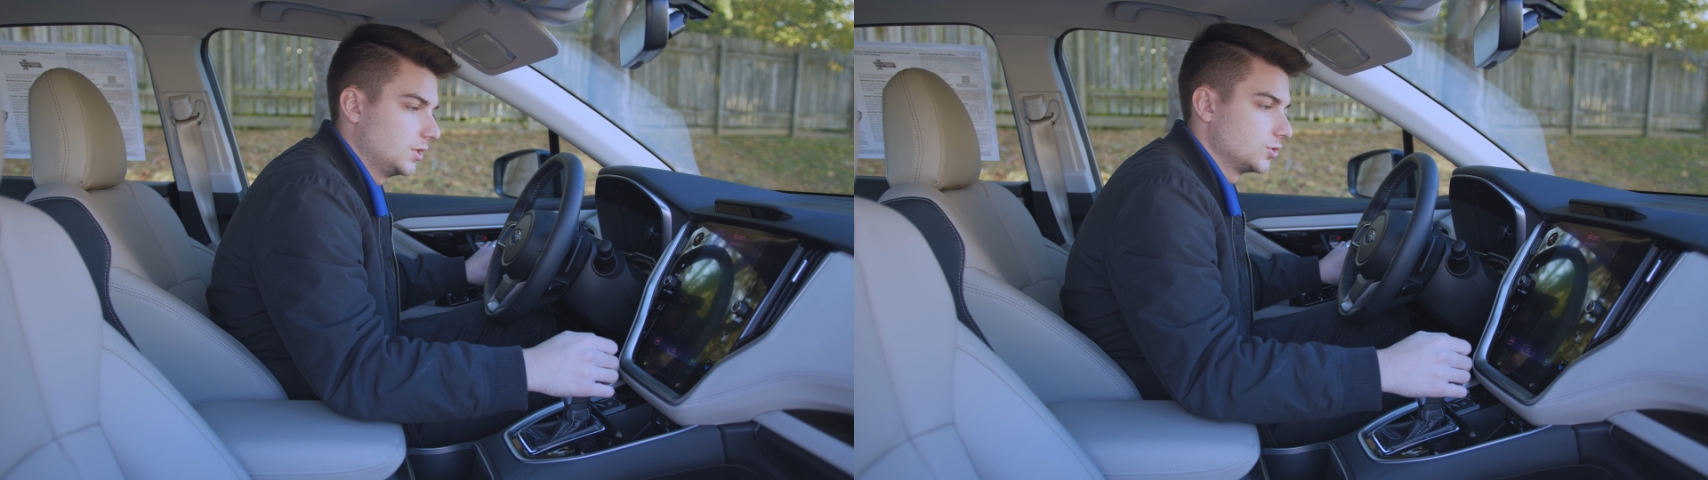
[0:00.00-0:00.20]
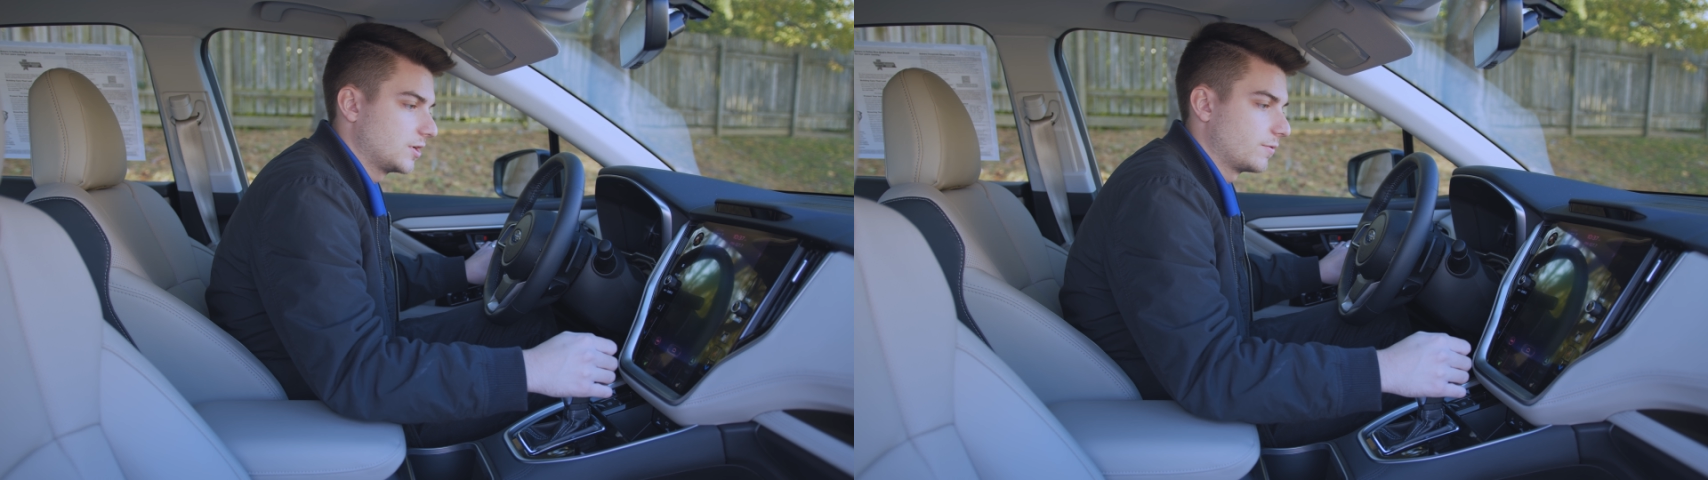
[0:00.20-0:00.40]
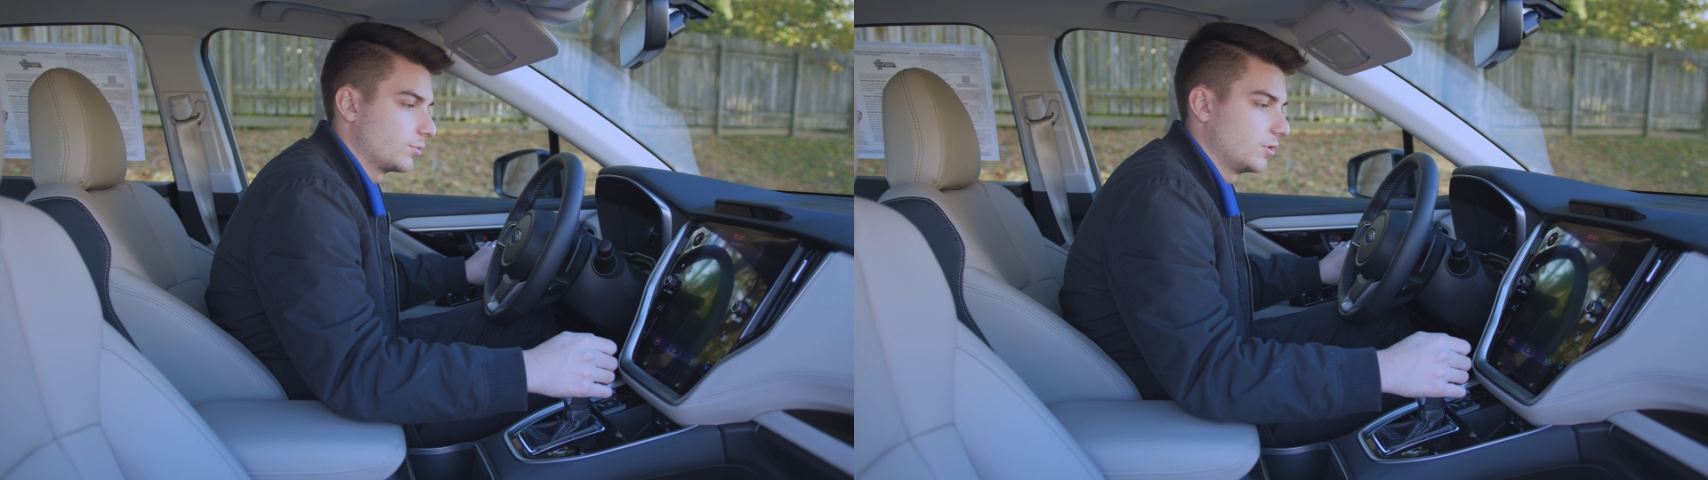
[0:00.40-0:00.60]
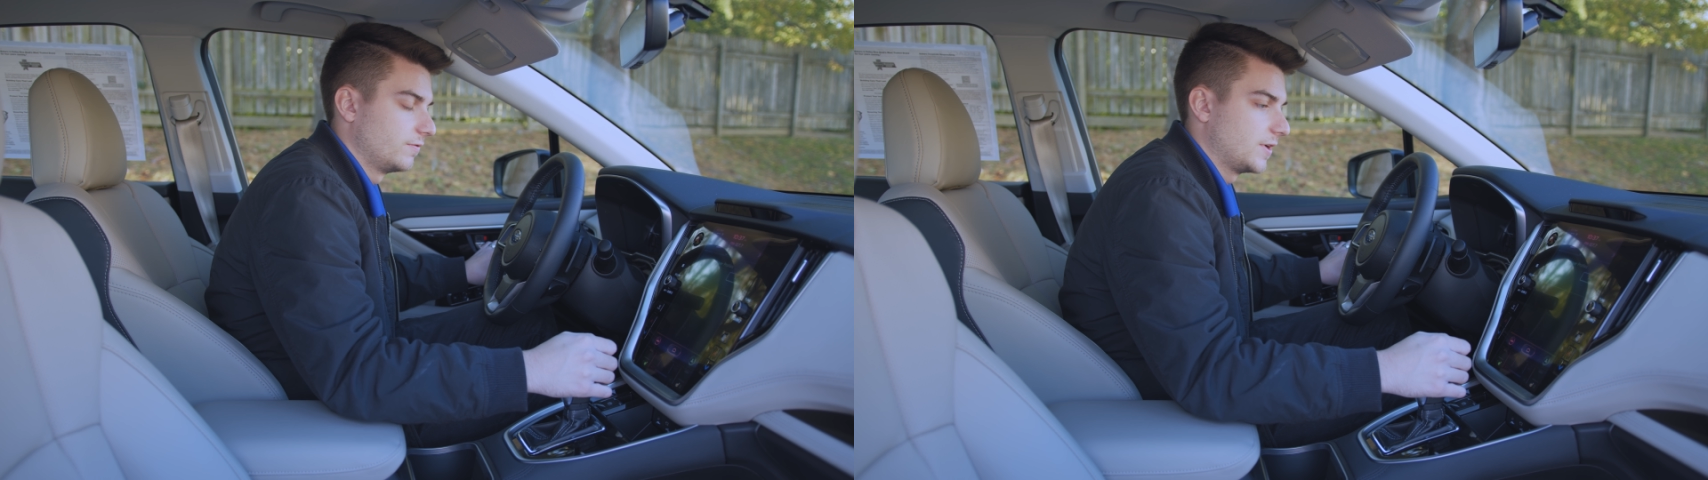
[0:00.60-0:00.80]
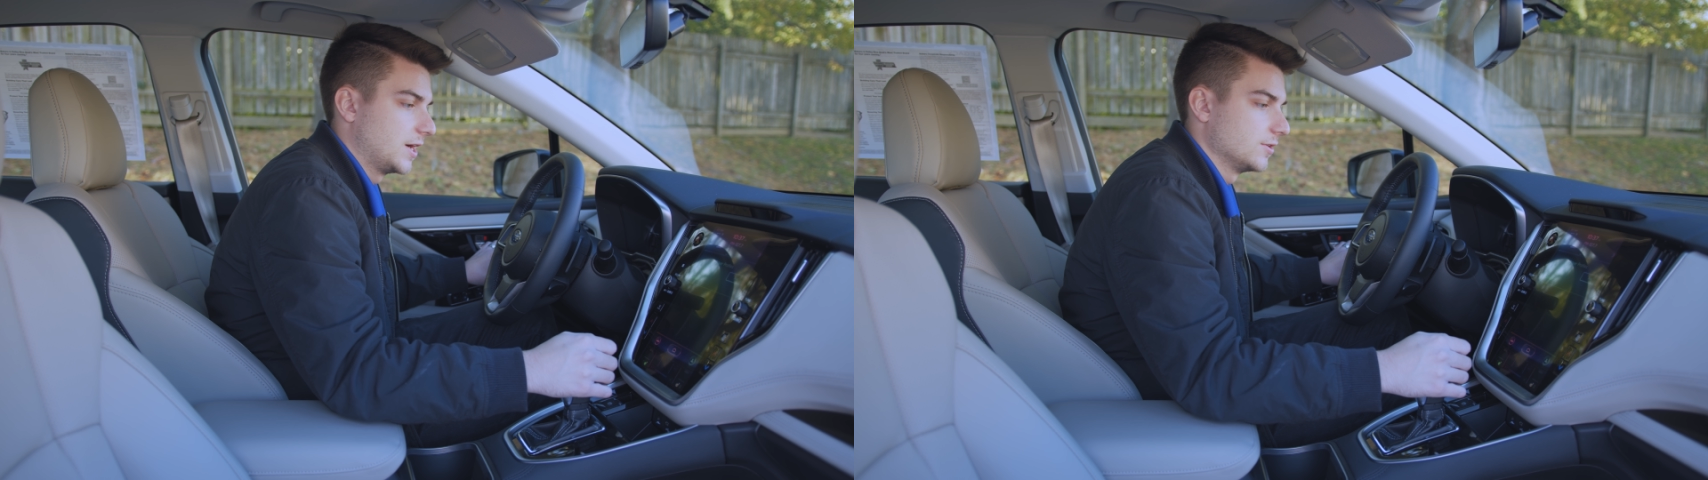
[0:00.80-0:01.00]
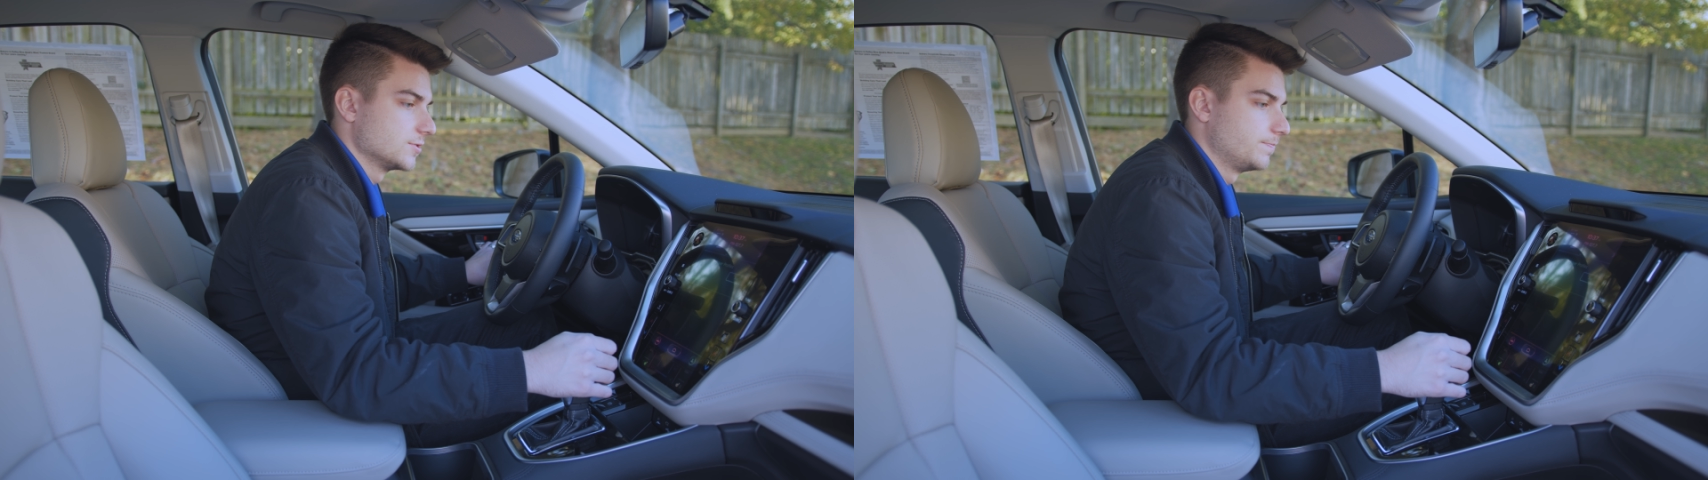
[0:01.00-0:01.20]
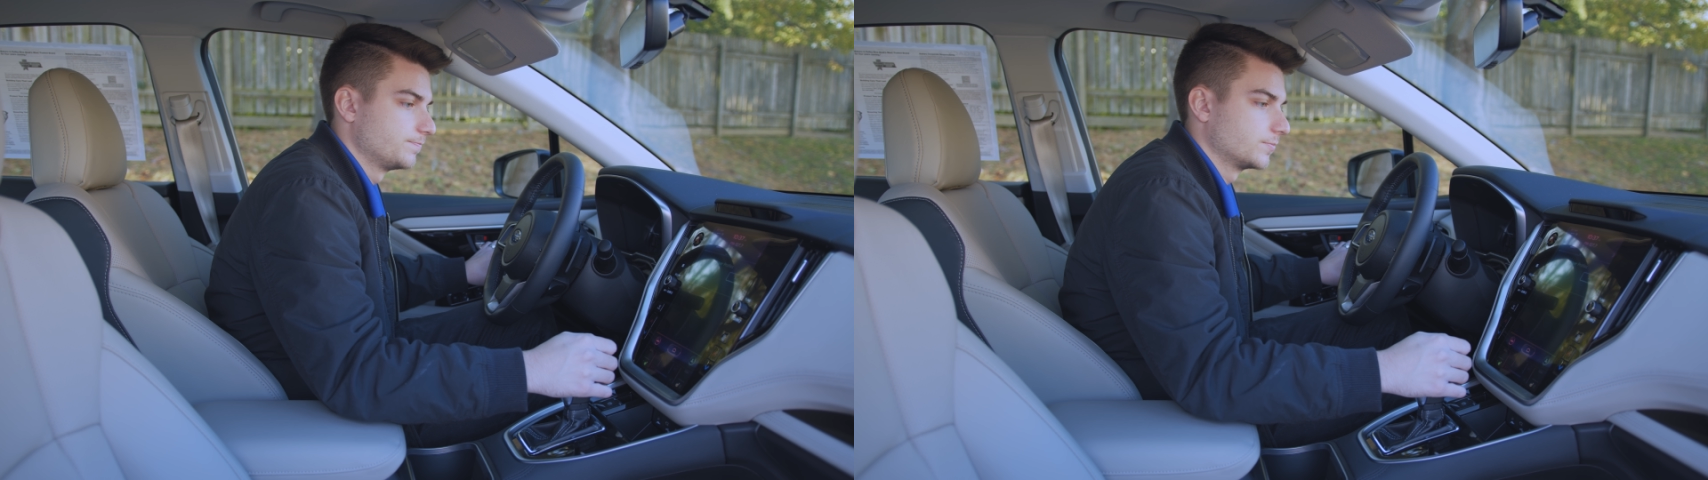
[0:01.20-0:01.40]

driver profiles.